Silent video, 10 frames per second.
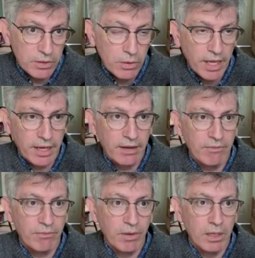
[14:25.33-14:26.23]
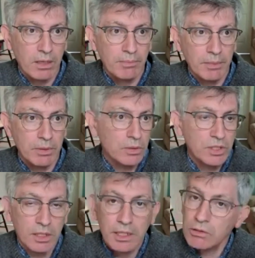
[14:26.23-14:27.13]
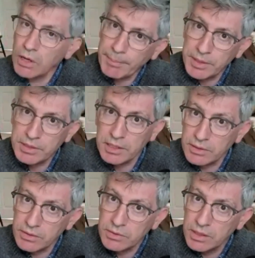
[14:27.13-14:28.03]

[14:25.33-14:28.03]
You have people who study crop diseases.